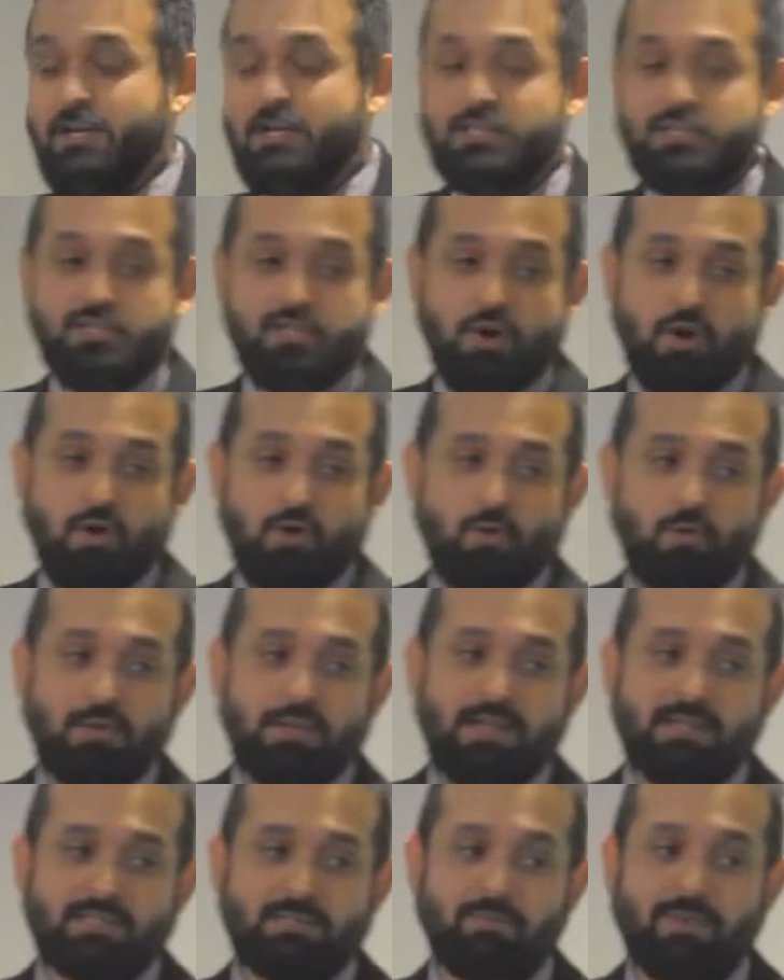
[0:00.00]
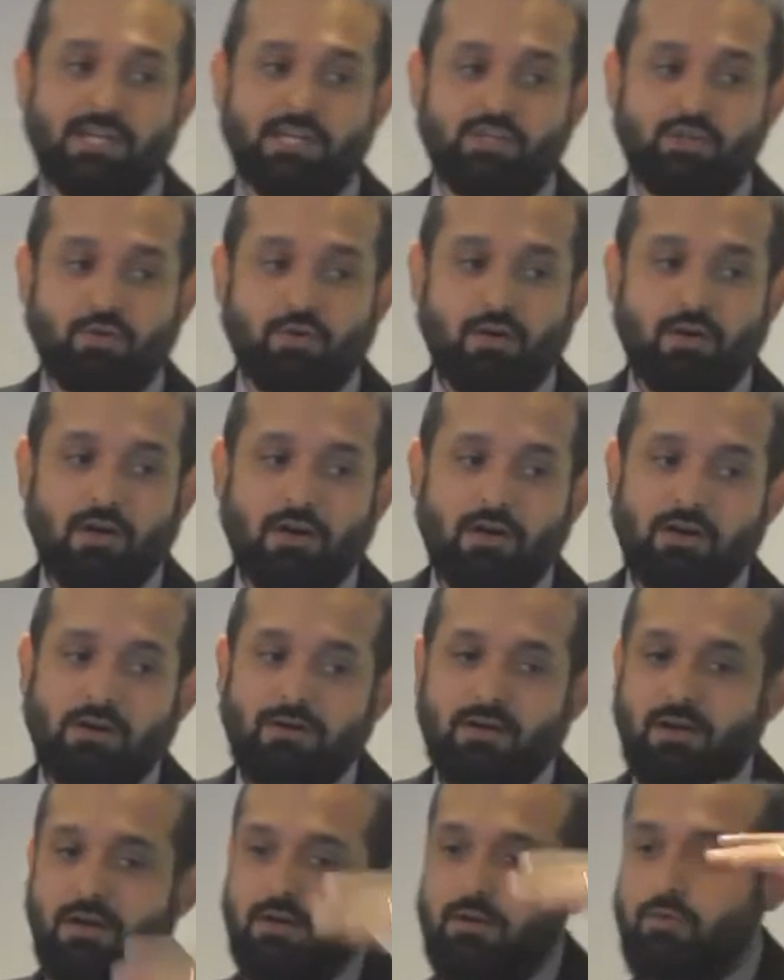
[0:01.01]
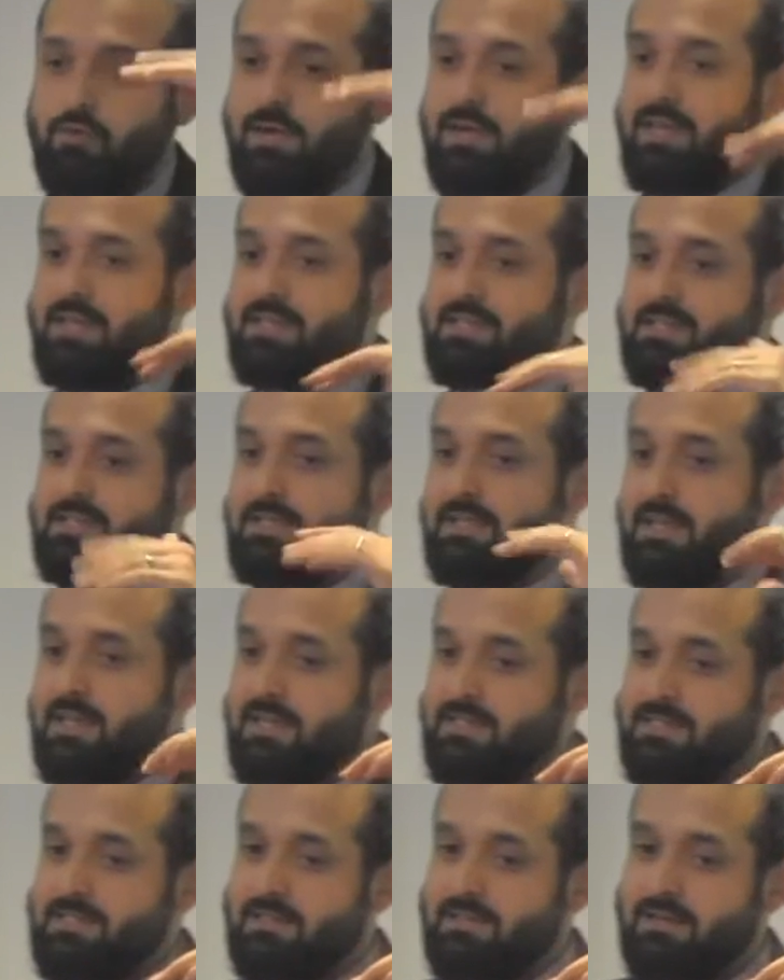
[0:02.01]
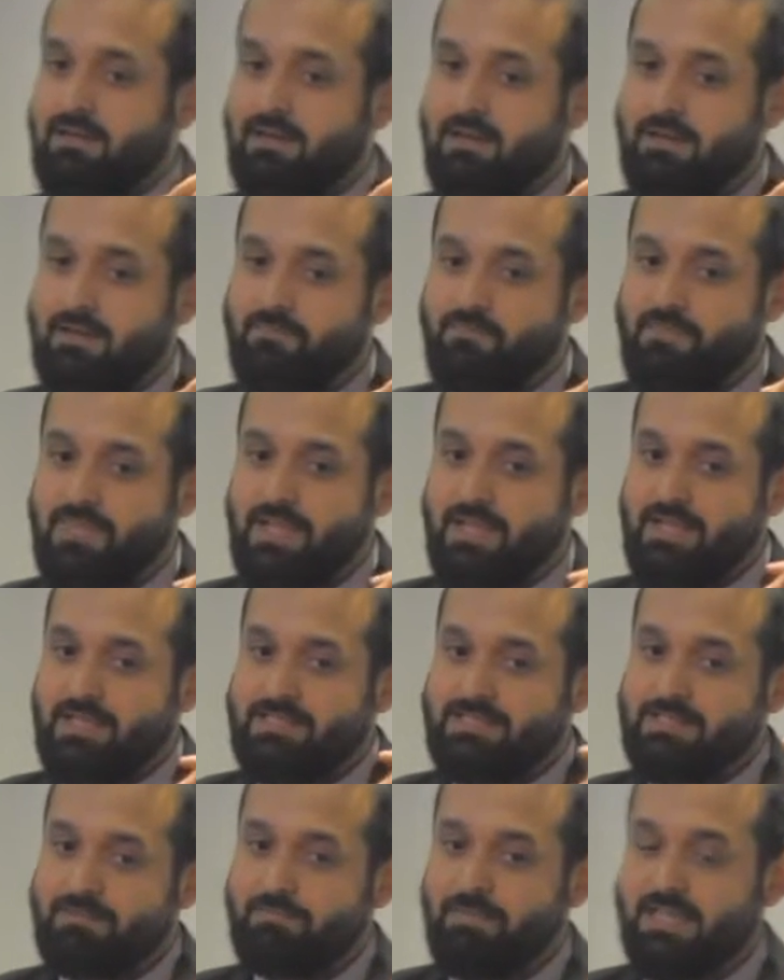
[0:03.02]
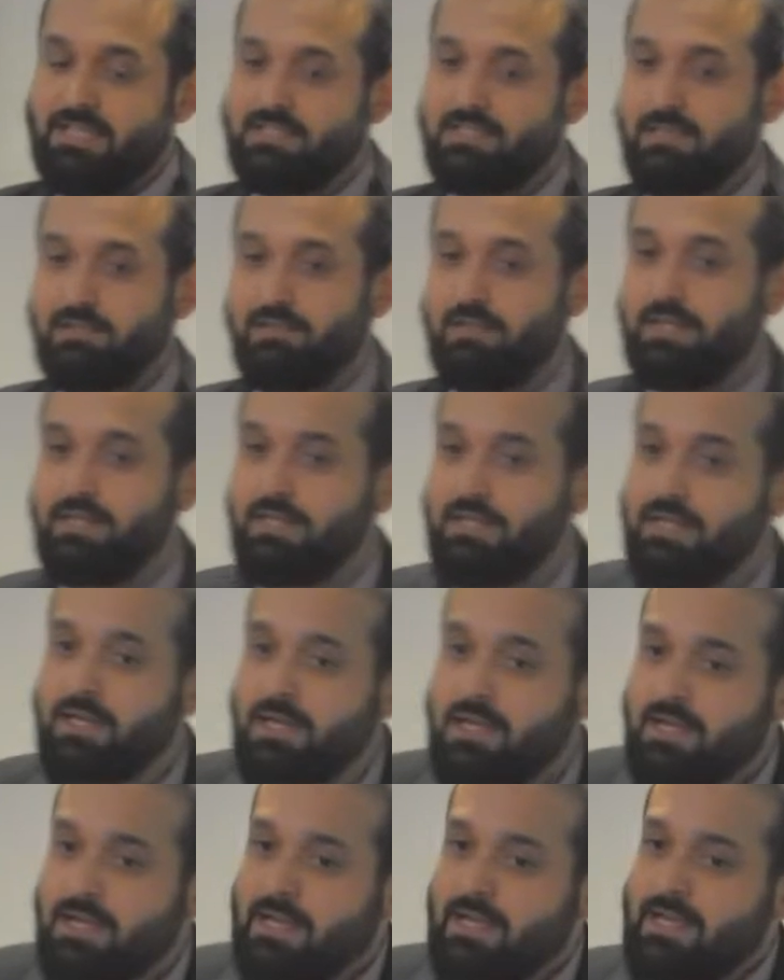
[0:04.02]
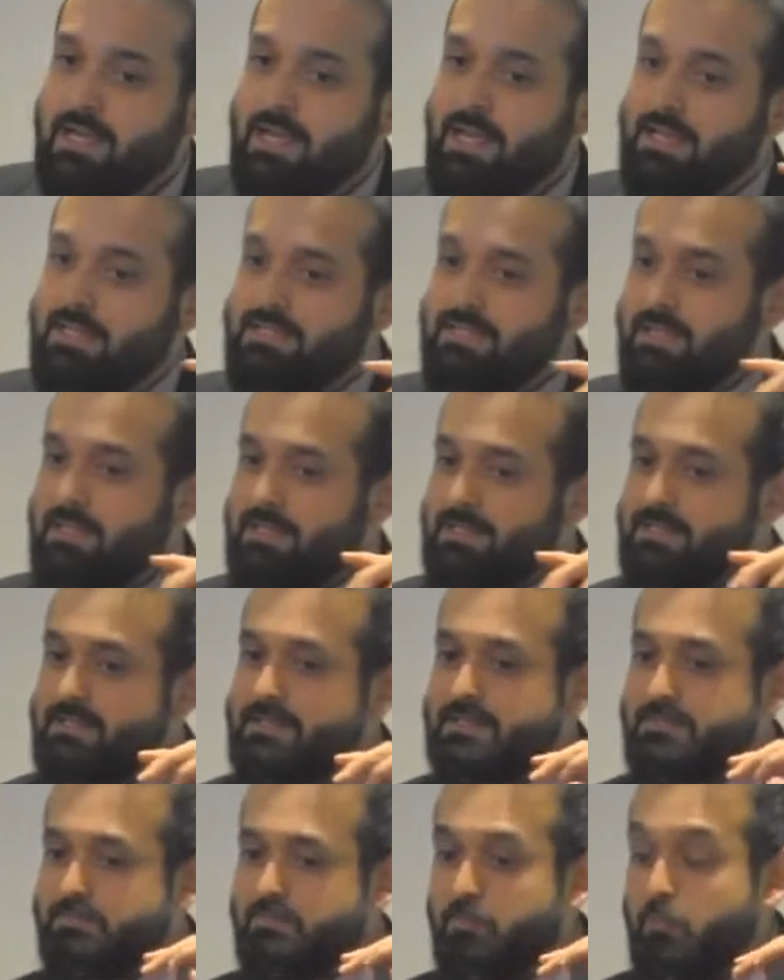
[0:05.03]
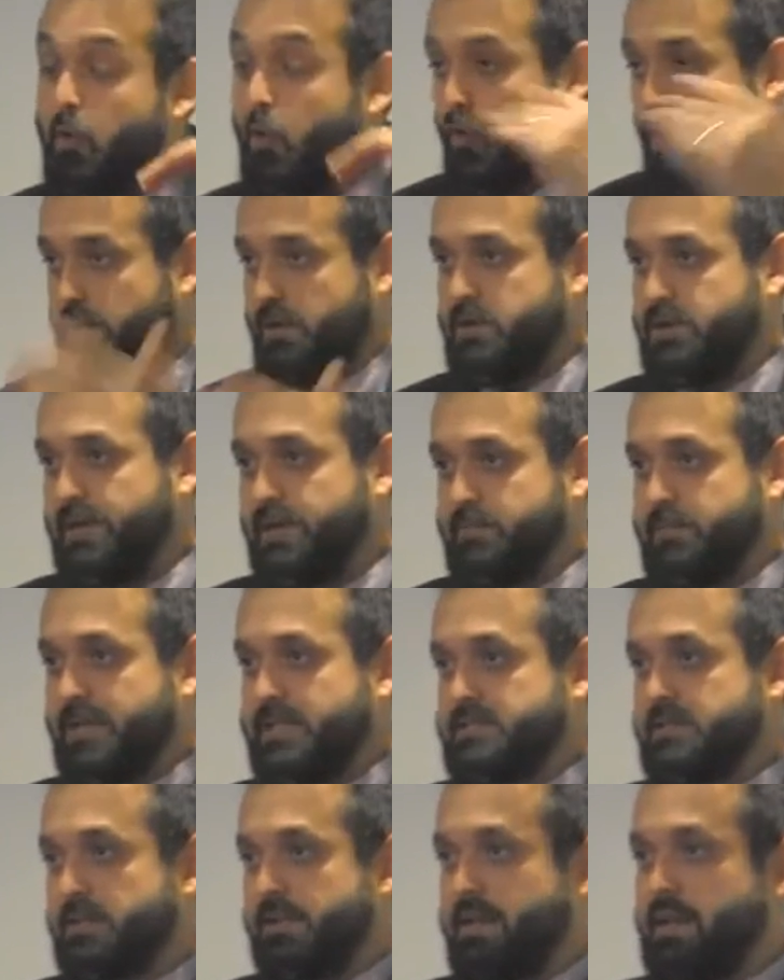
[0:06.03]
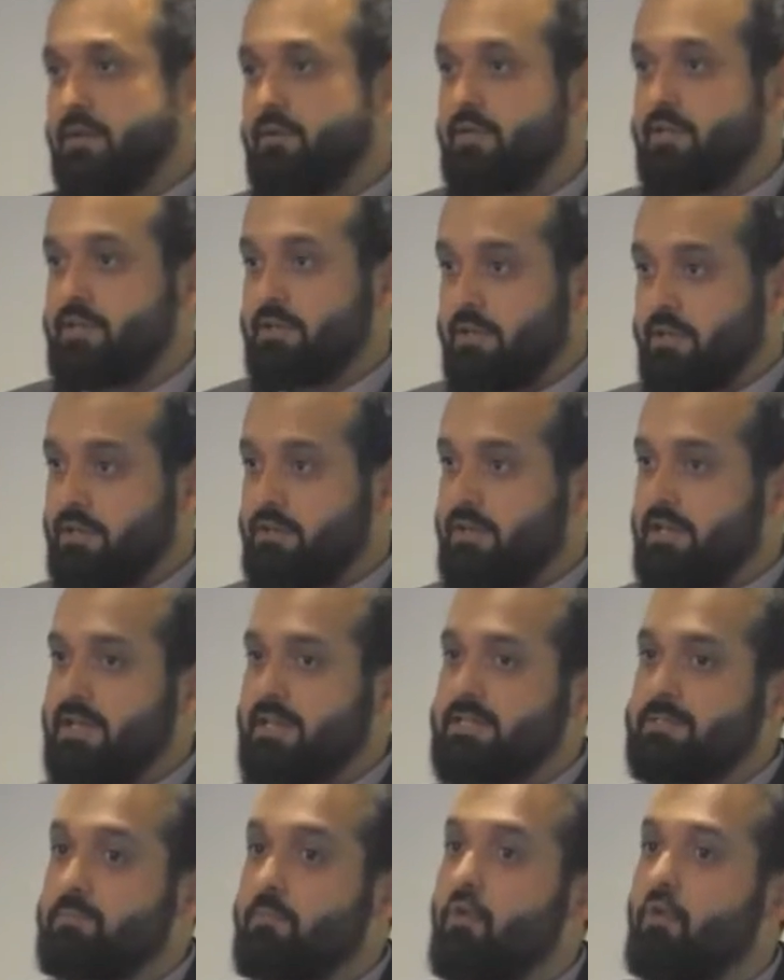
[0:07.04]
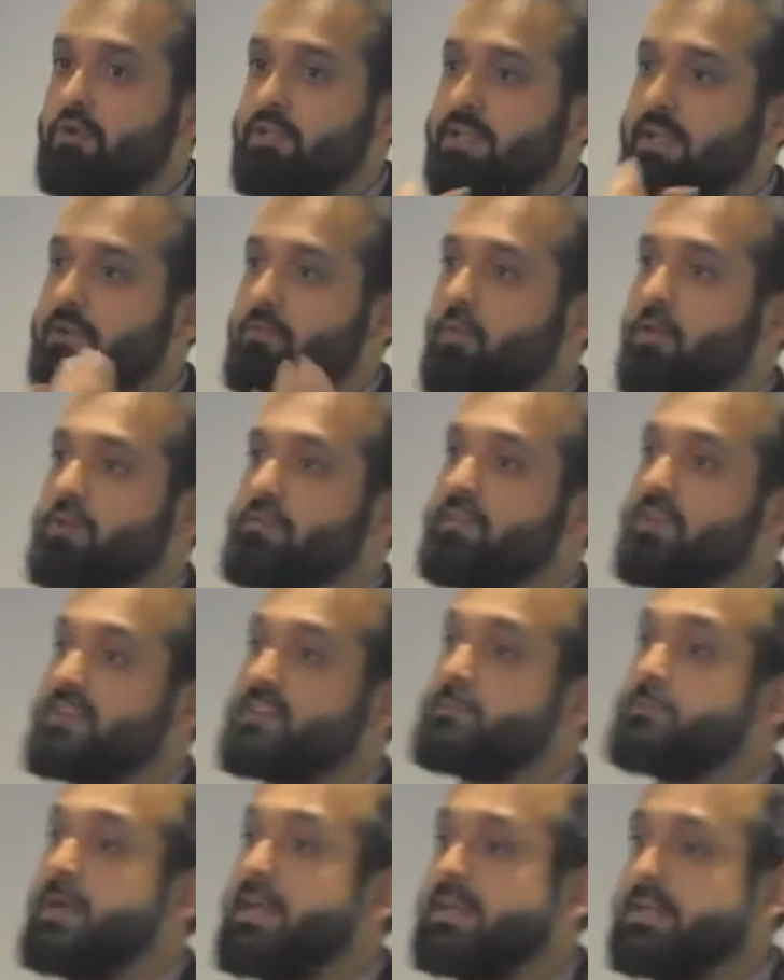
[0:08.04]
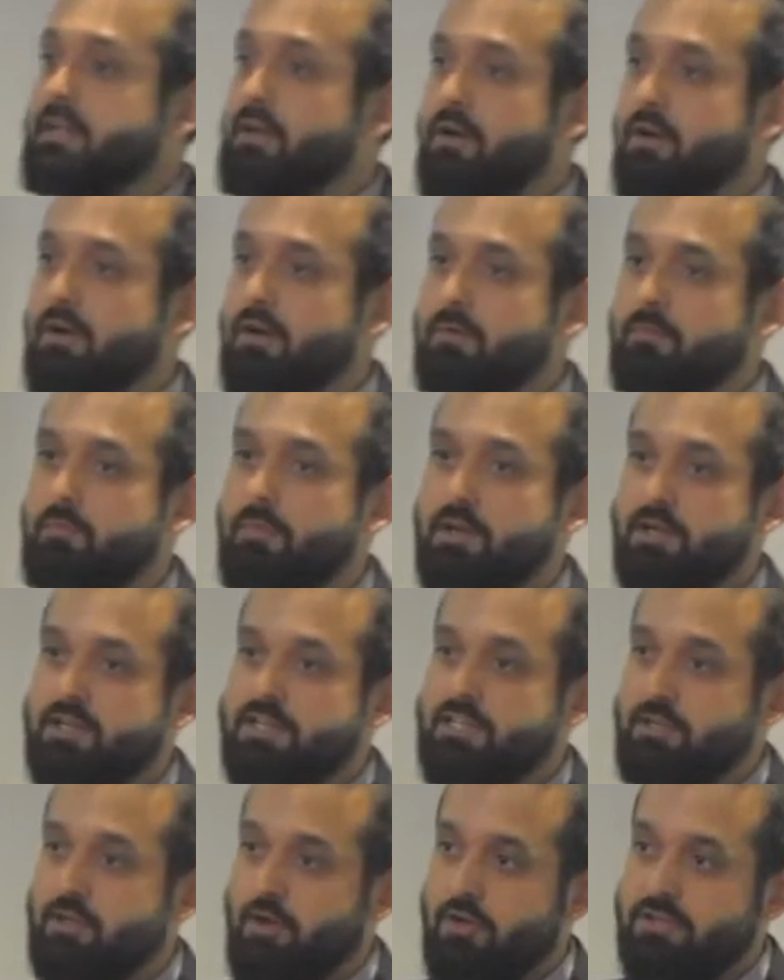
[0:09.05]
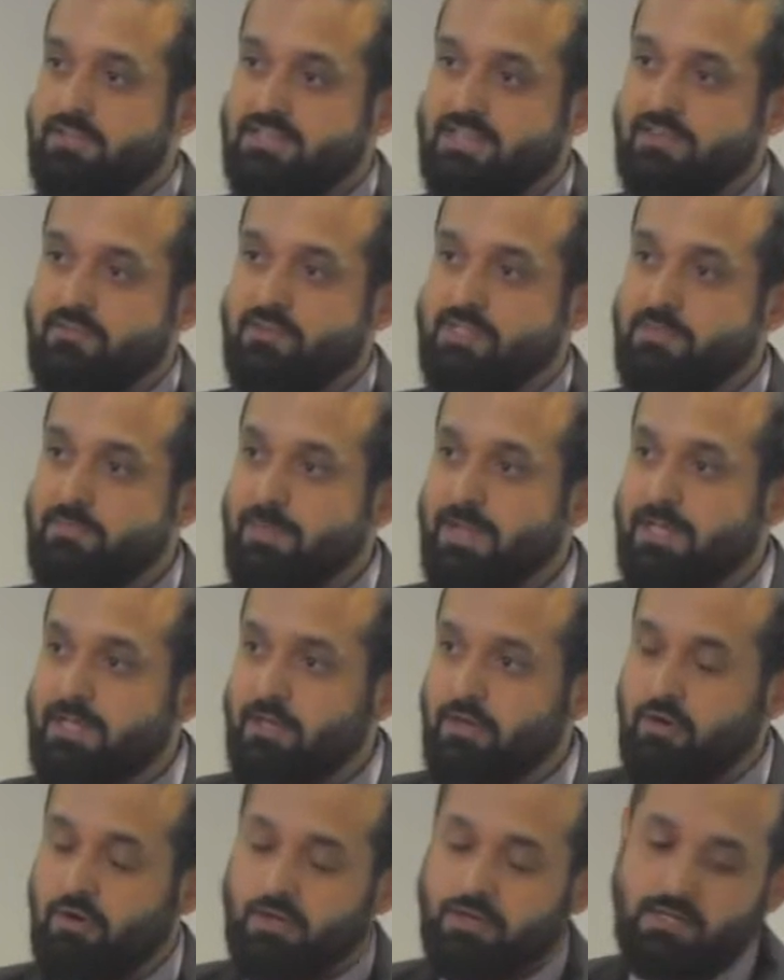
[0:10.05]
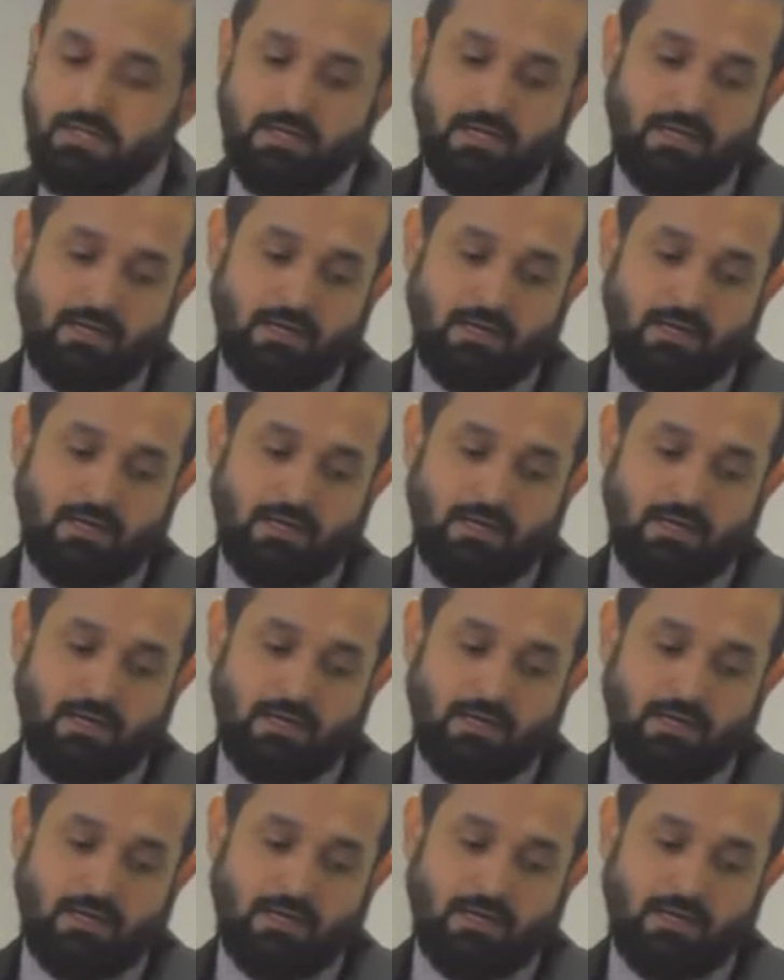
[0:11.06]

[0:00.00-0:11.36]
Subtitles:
So let's make sure our ROAS is basically is more, like basically our return is more than what we are spending on marketing dollars that we're spending on